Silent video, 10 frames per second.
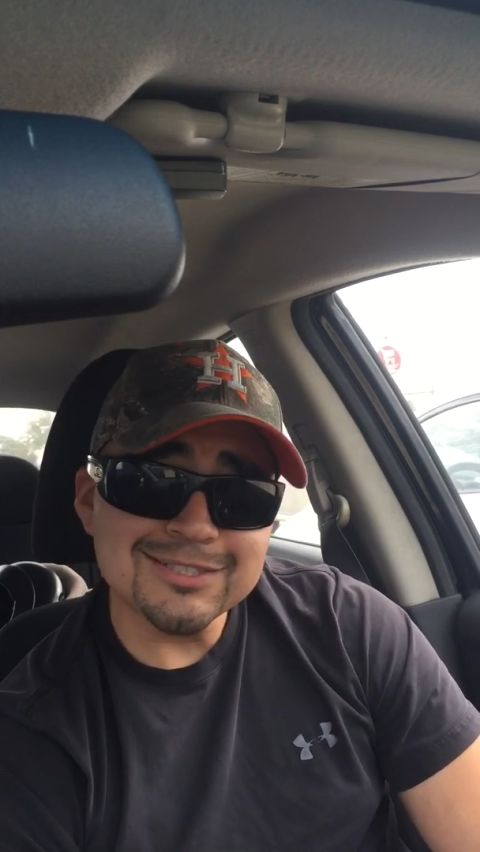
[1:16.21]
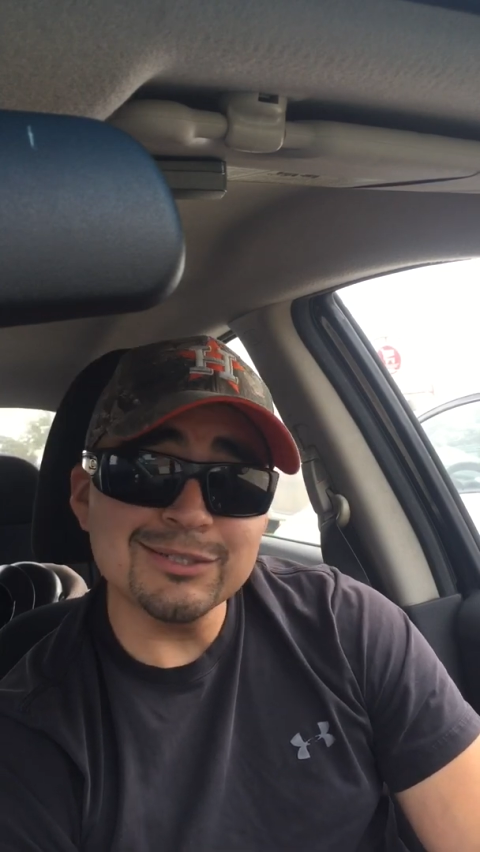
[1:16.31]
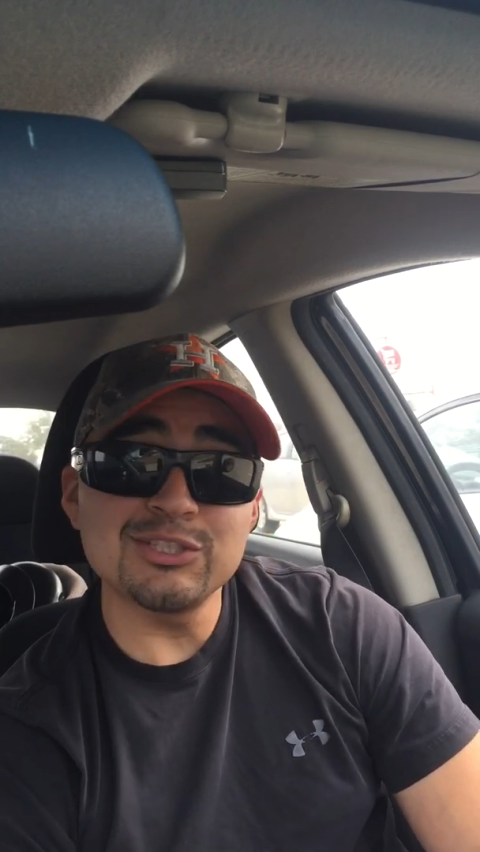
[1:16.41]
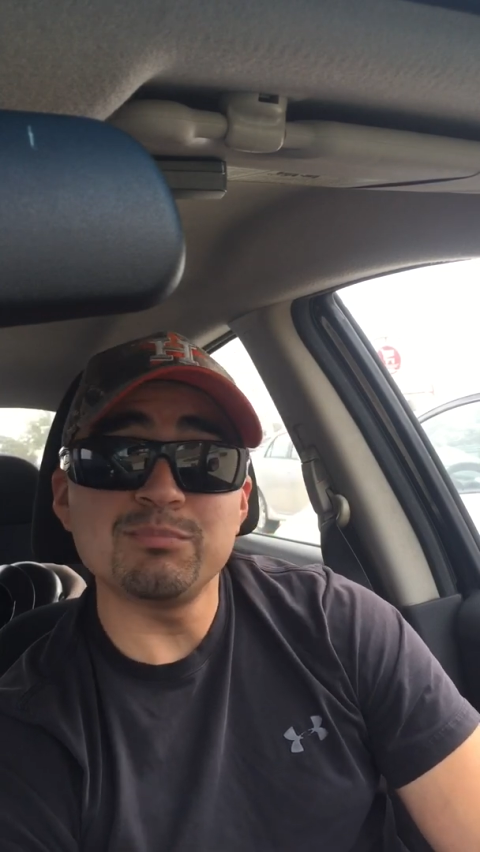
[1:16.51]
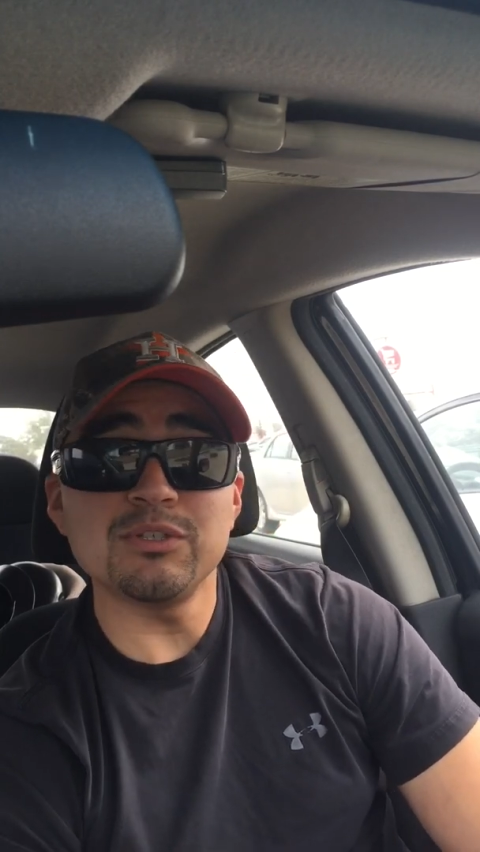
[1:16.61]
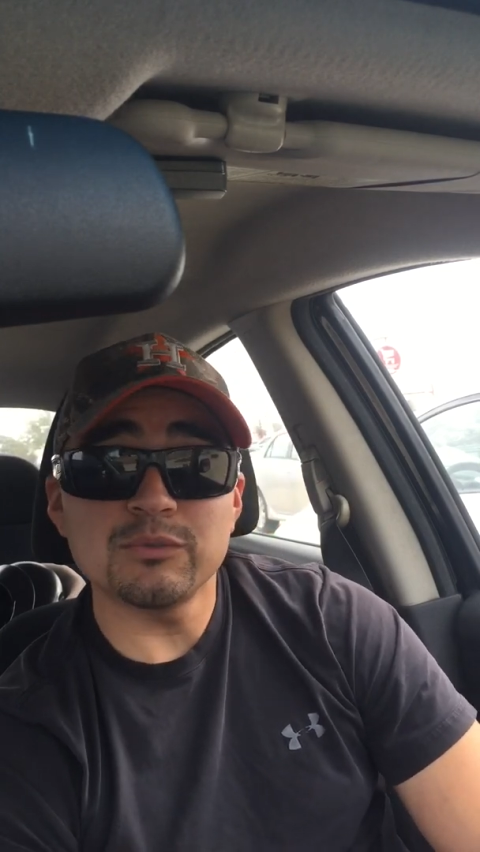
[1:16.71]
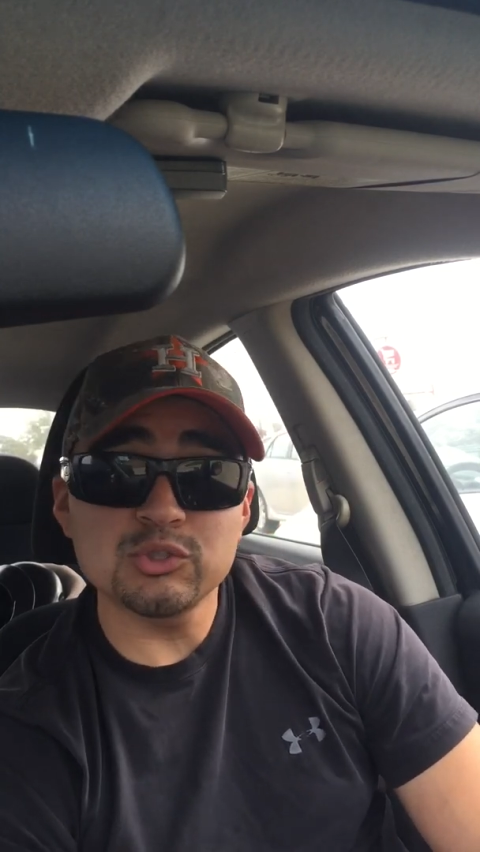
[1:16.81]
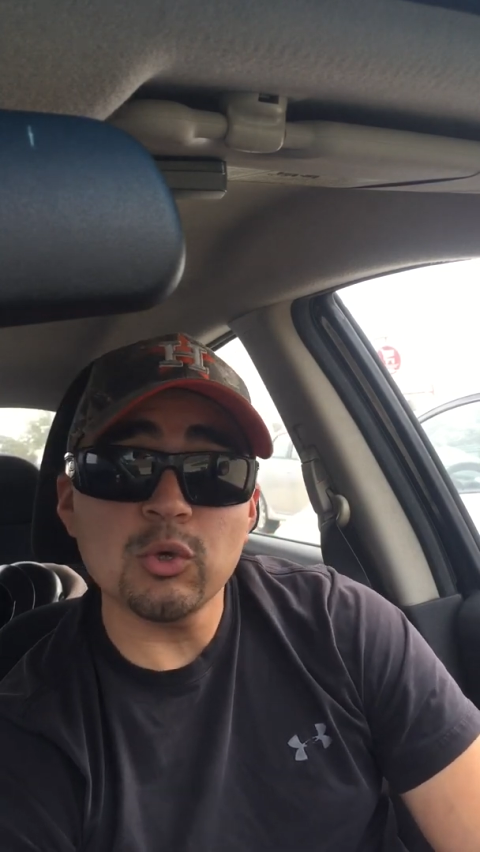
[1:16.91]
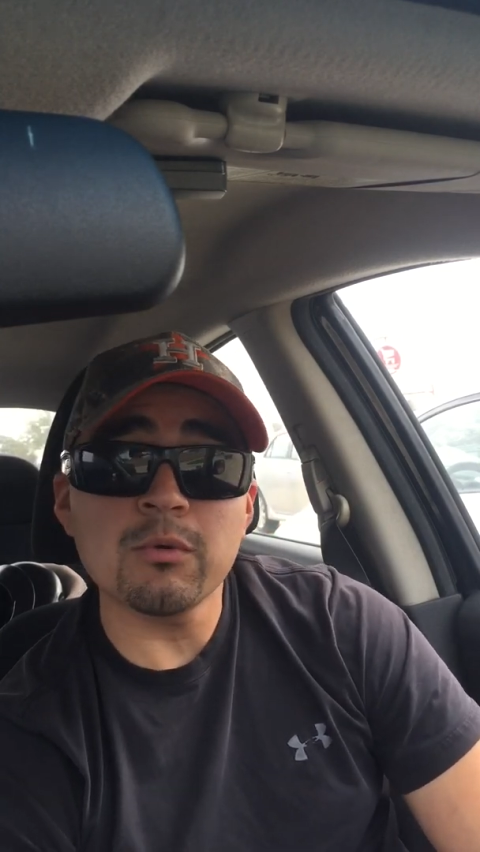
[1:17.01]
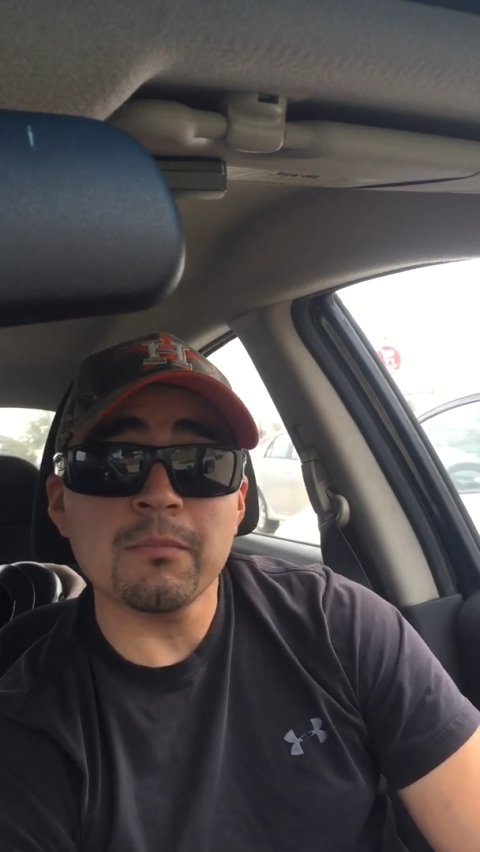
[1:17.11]
says to be of
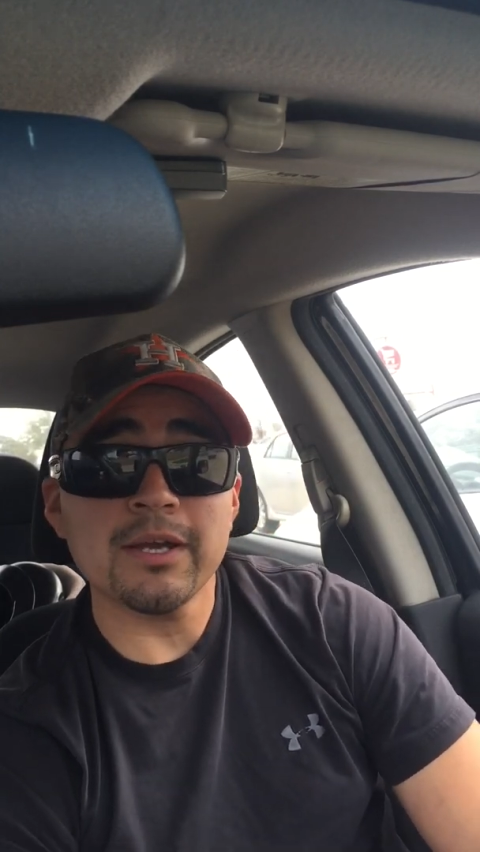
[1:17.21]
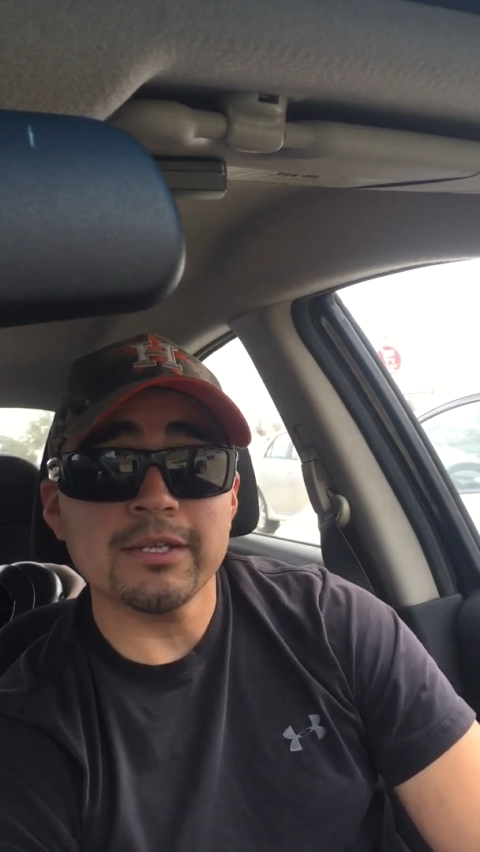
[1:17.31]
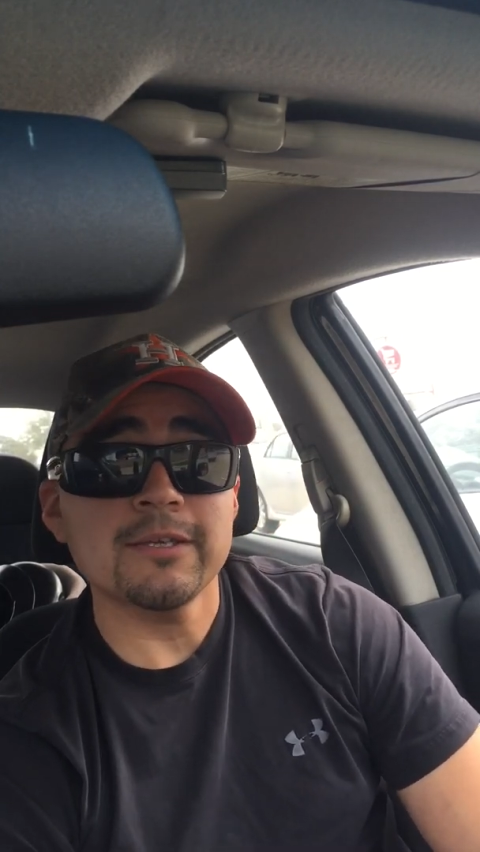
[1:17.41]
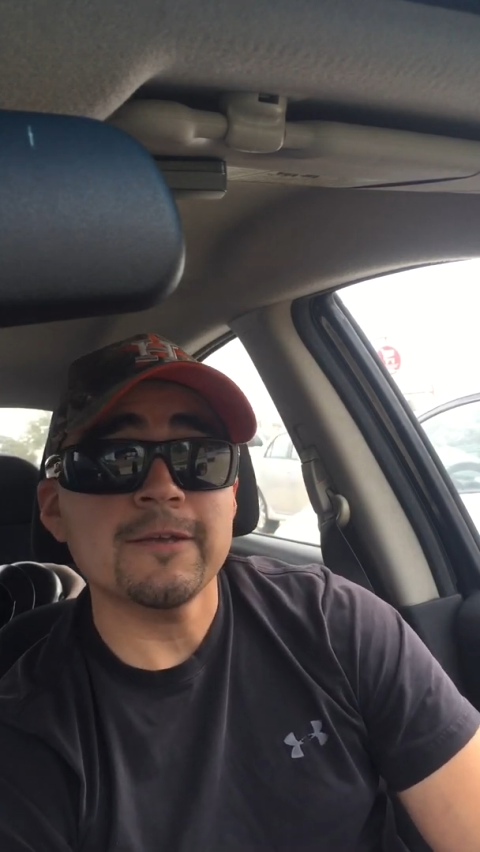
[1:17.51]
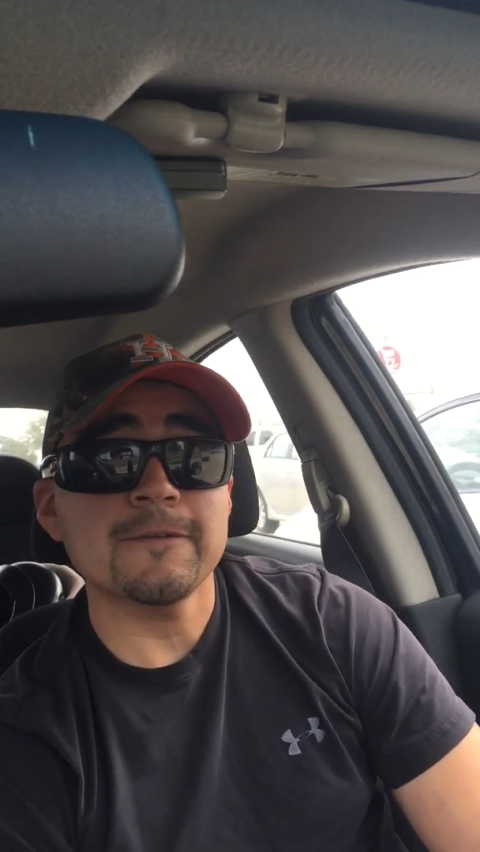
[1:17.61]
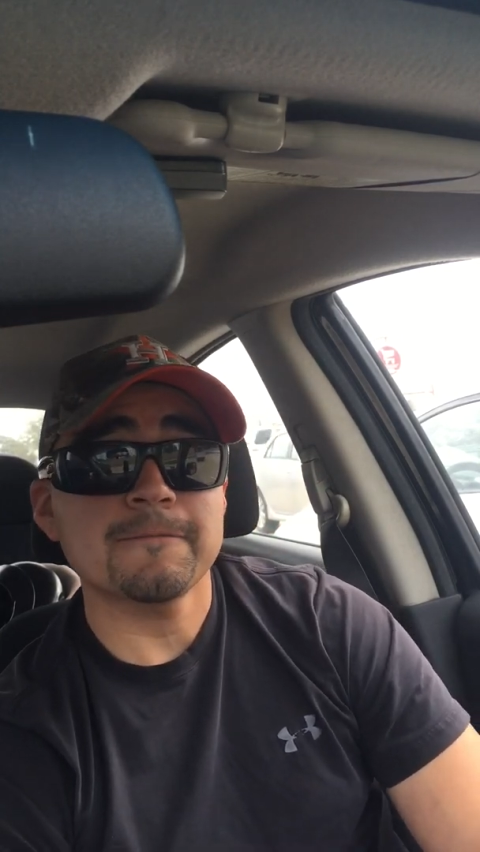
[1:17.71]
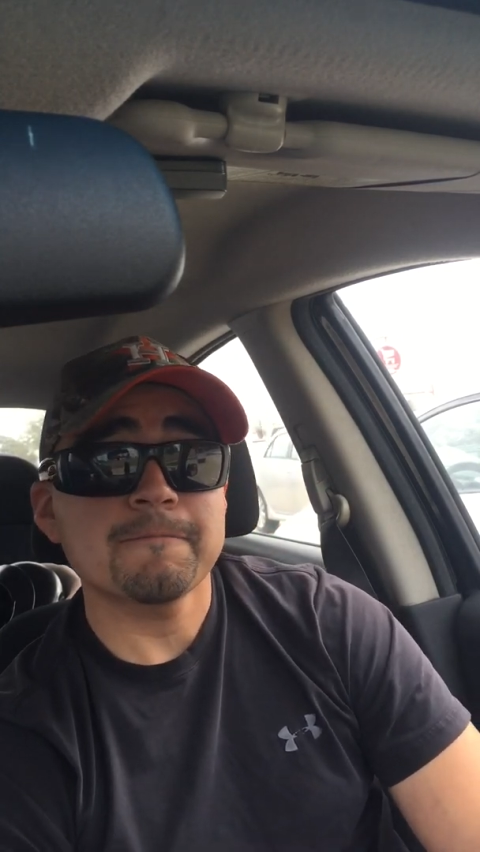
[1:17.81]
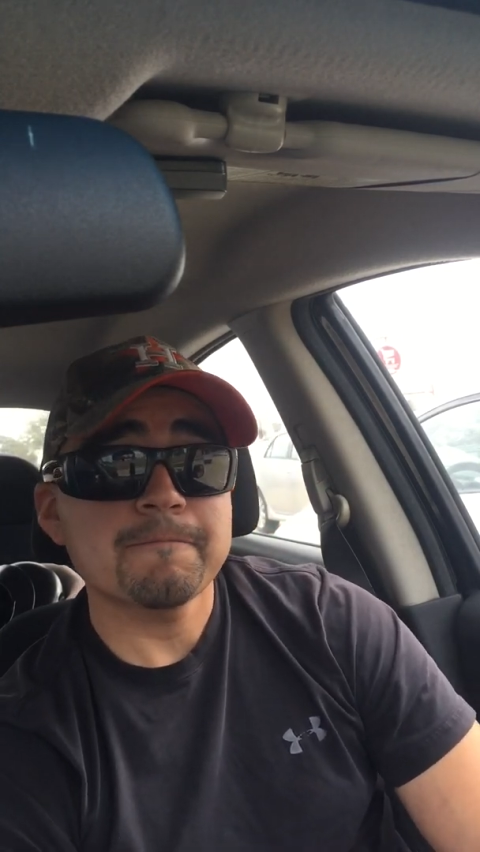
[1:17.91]
sober mind again.